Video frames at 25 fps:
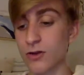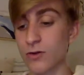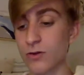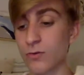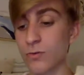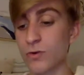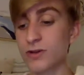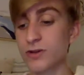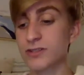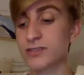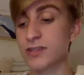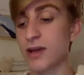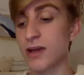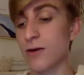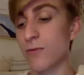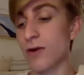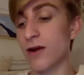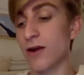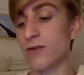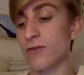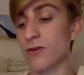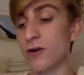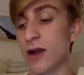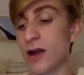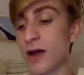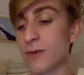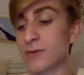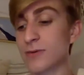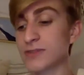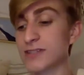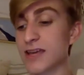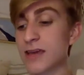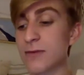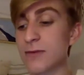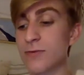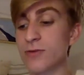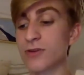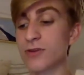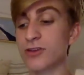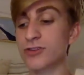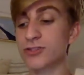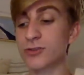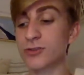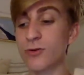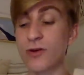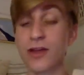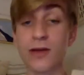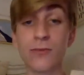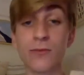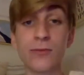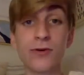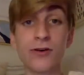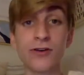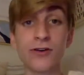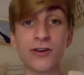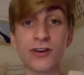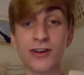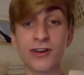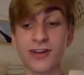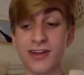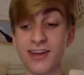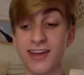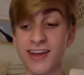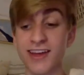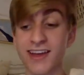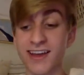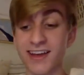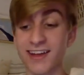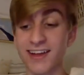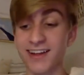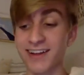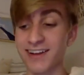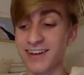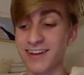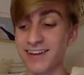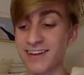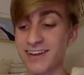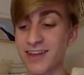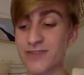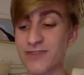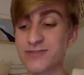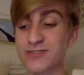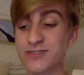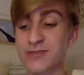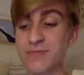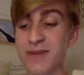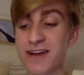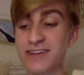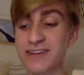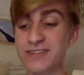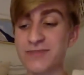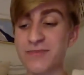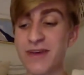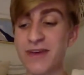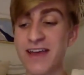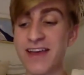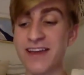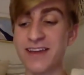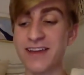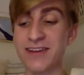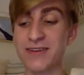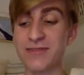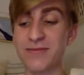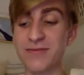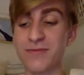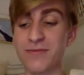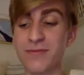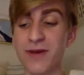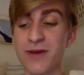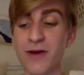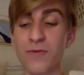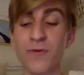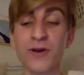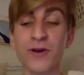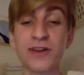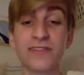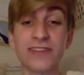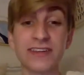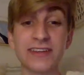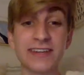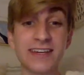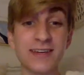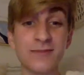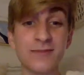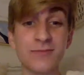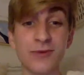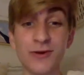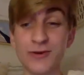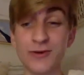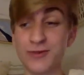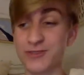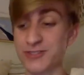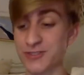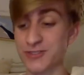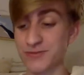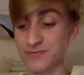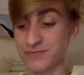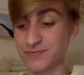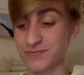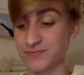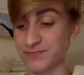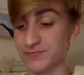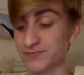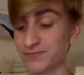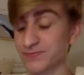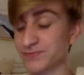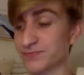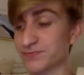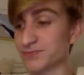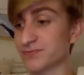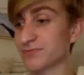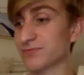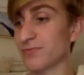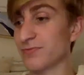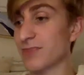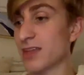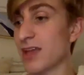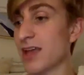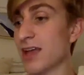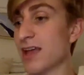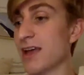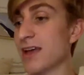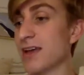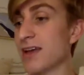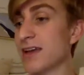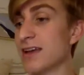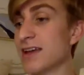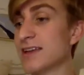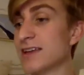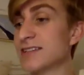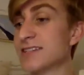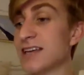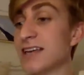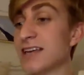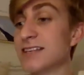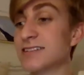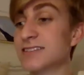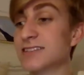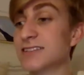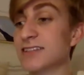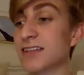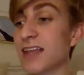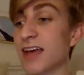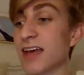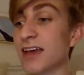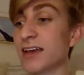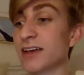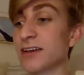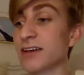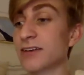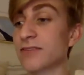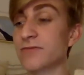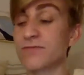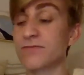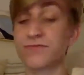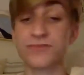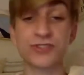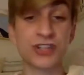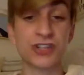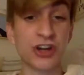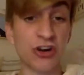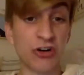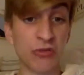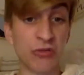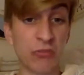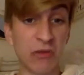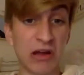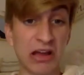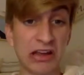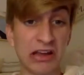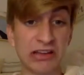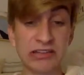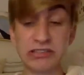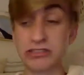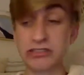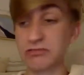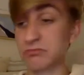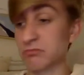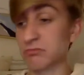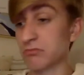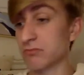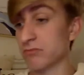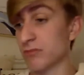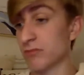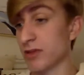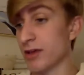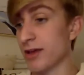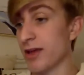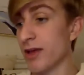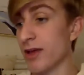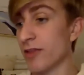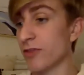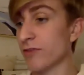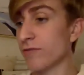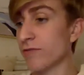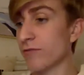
Once, however, I was able to enjoy a book left in my domain by one of the keepers. It tasted like termite. The